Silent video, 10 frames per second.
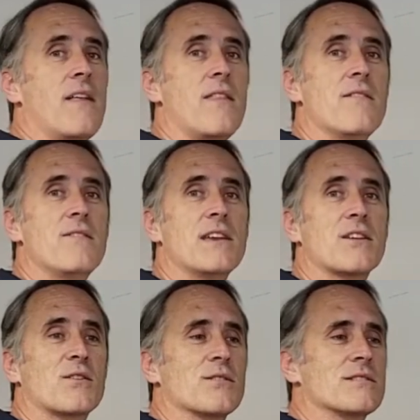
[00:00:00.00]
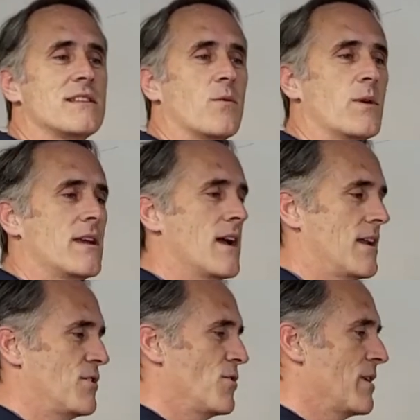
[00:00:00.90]
the vehicles that we
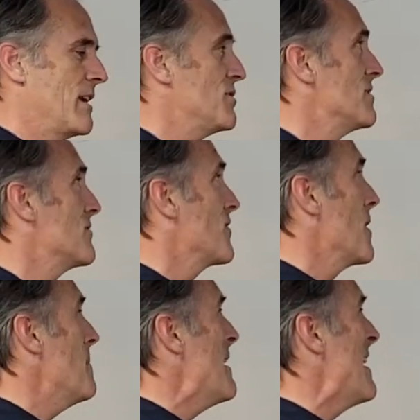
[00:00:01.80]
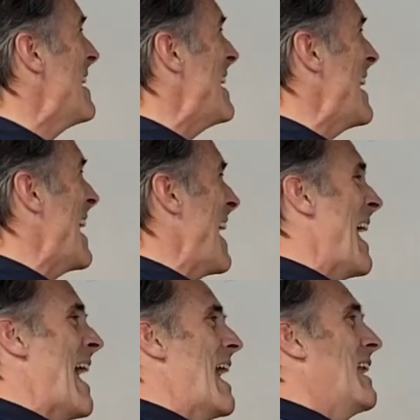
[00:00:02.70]
got donations from
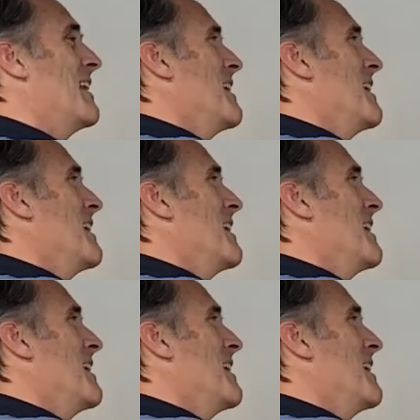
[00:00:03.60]
and